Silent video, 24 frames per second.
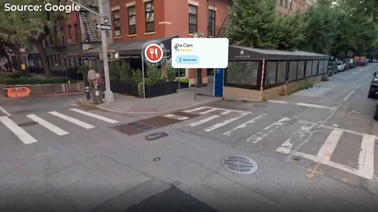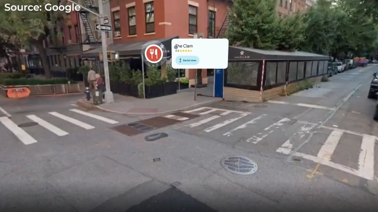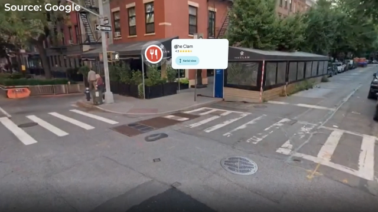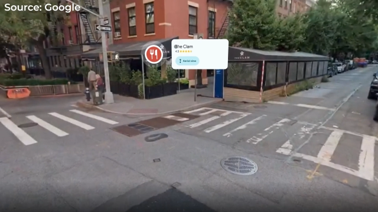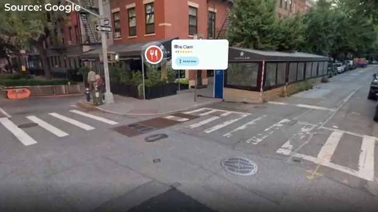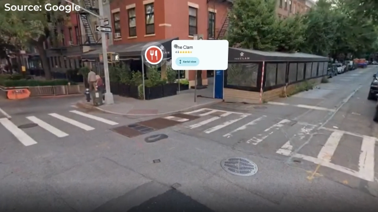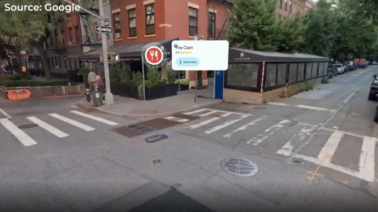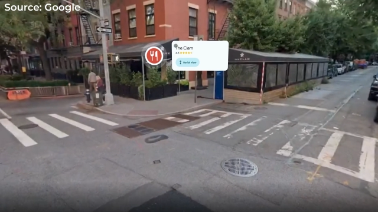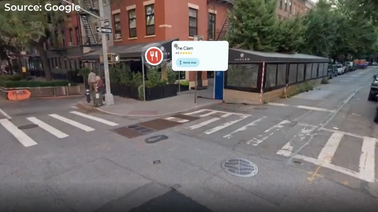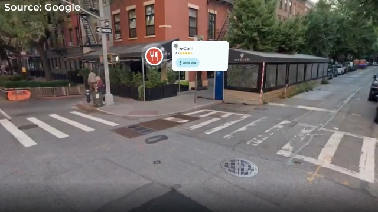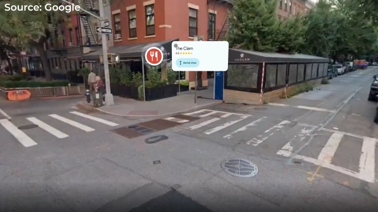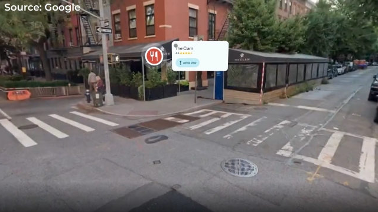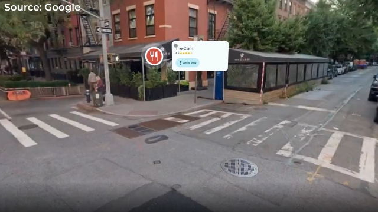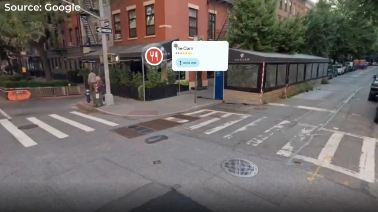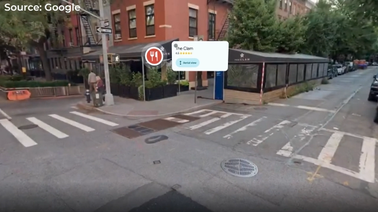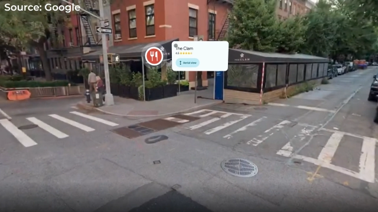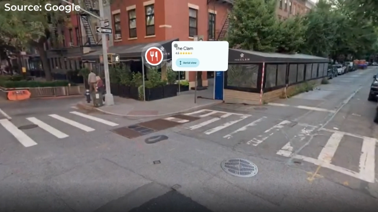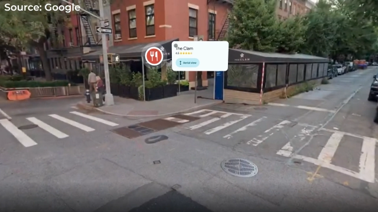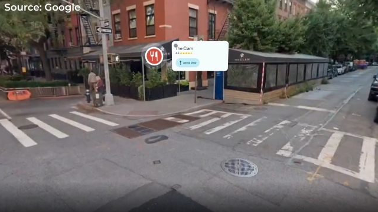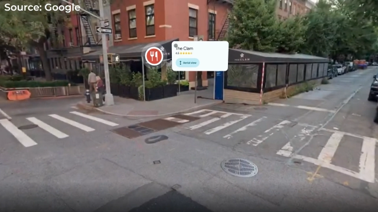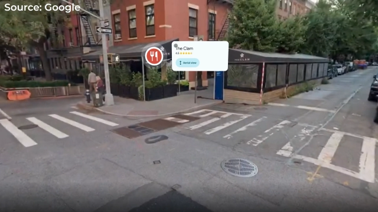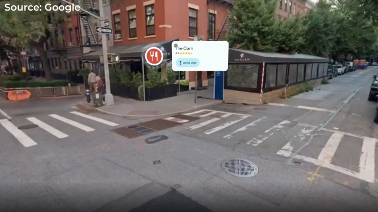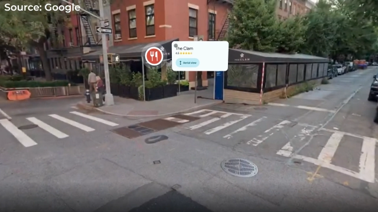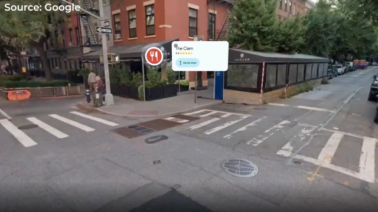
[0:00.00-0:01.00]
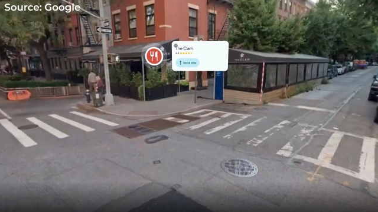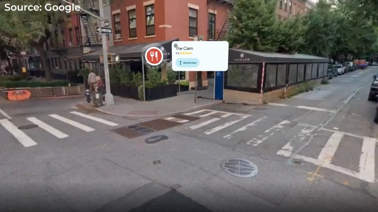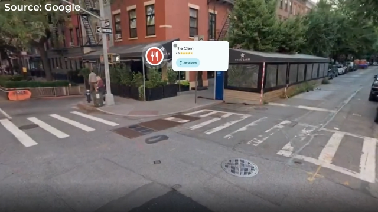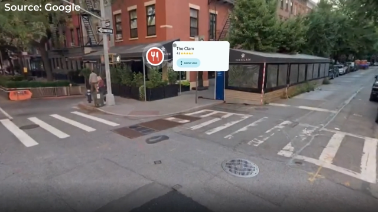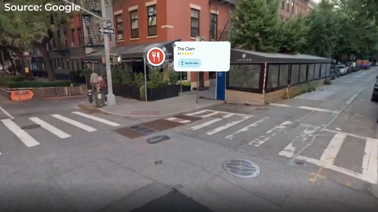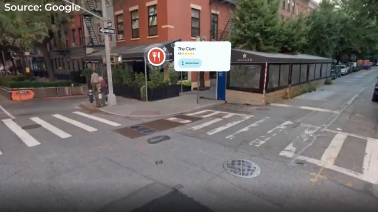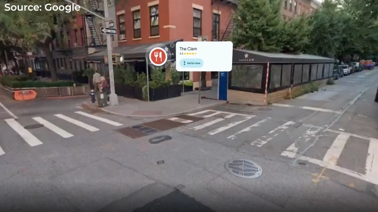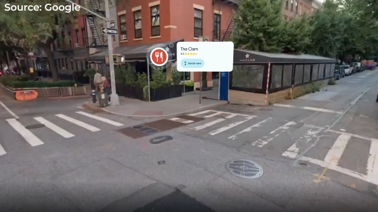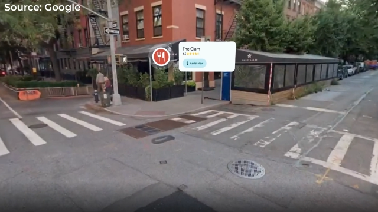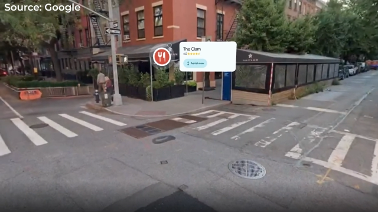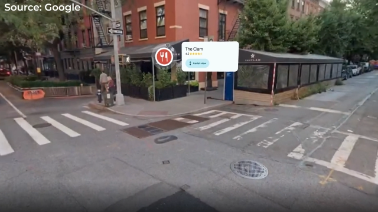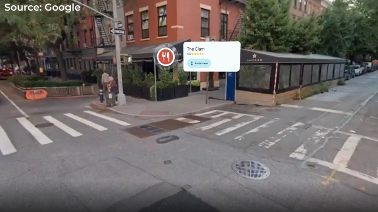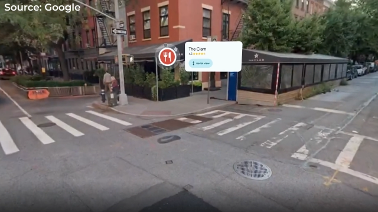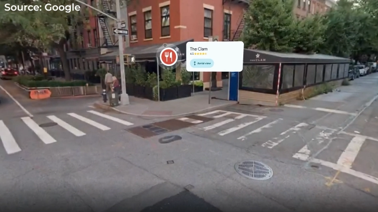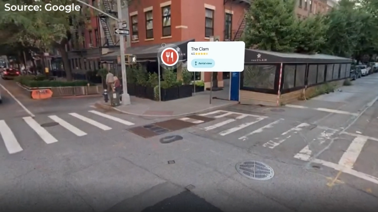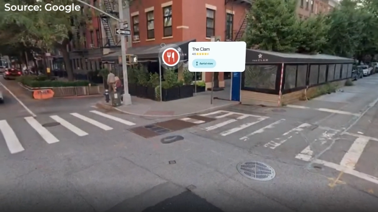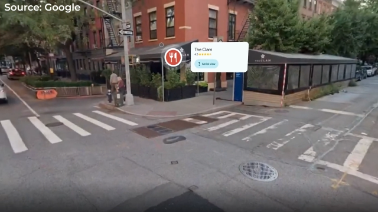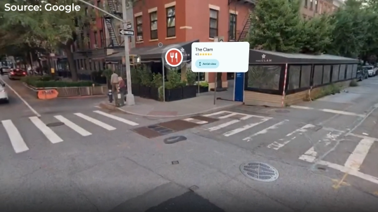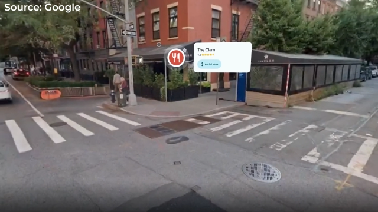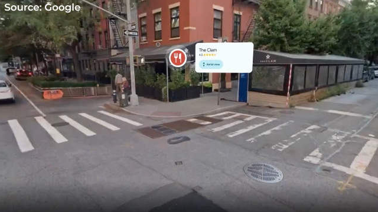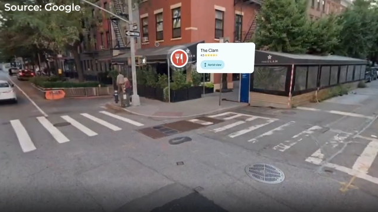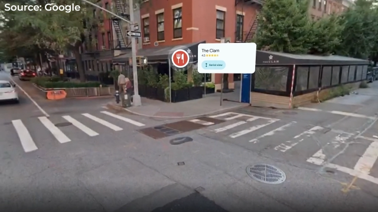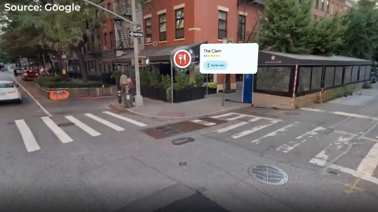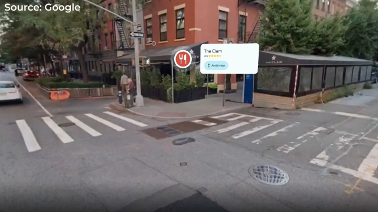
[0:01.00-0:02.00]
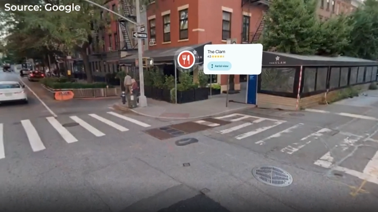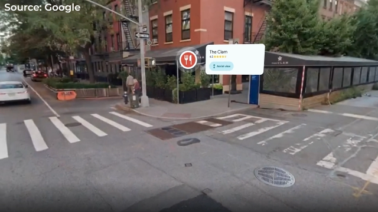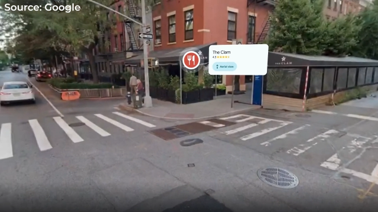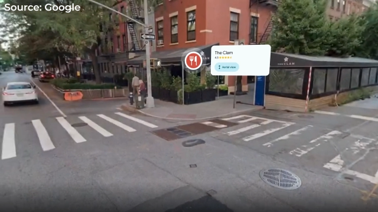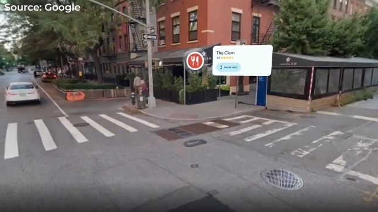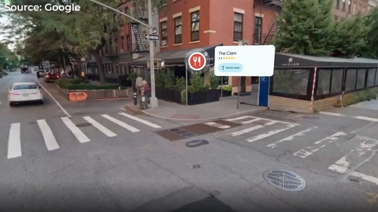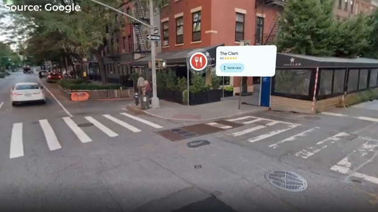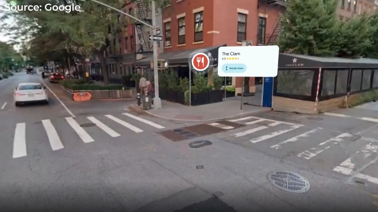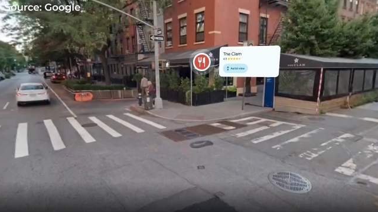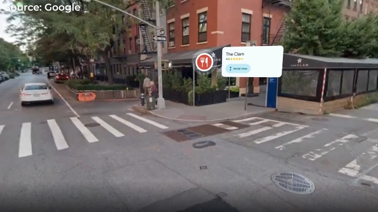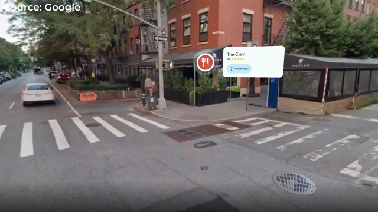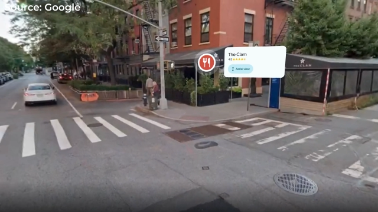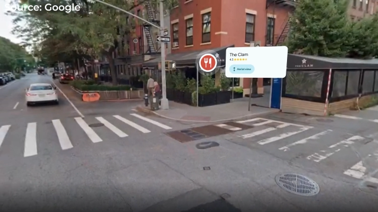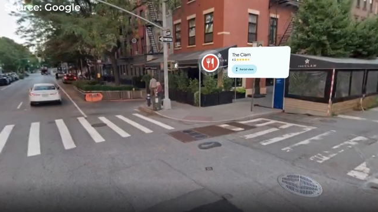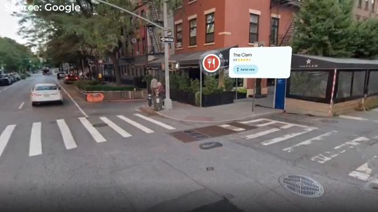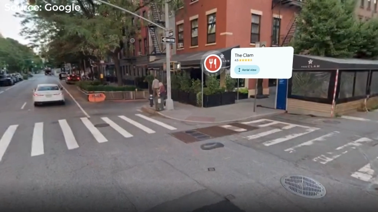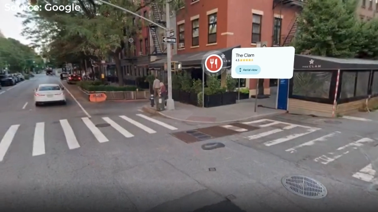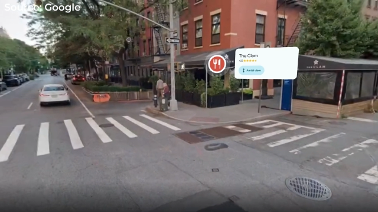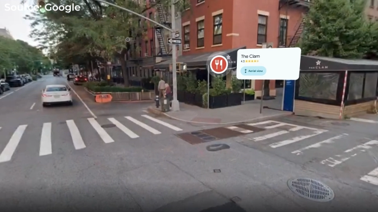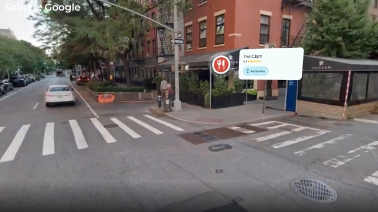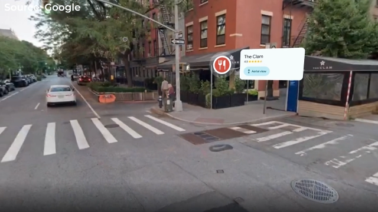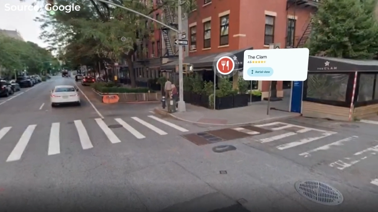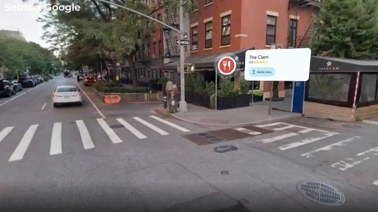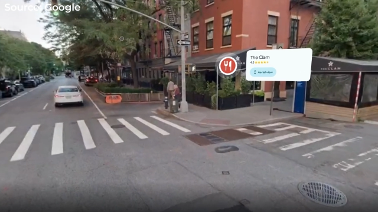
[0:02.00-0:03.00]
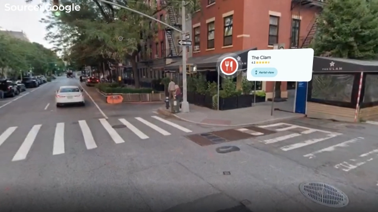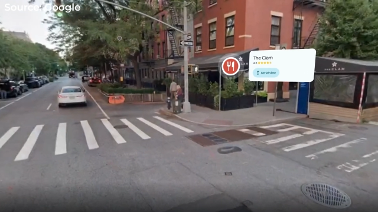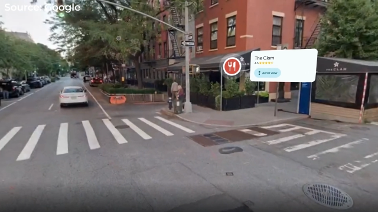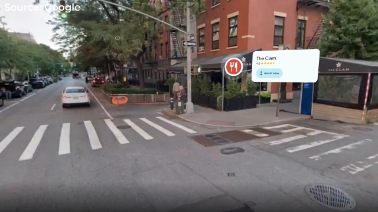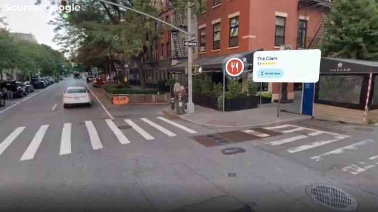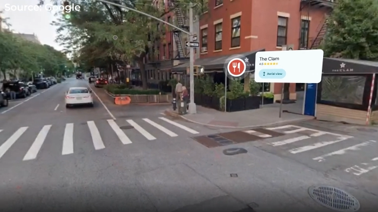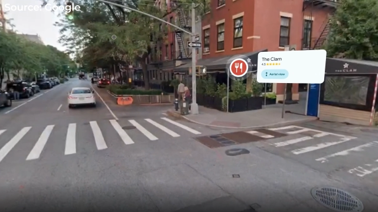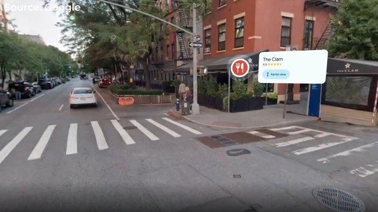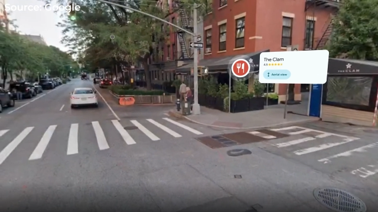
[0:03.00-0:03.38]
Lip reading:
No face is visible, so there are no lips to read.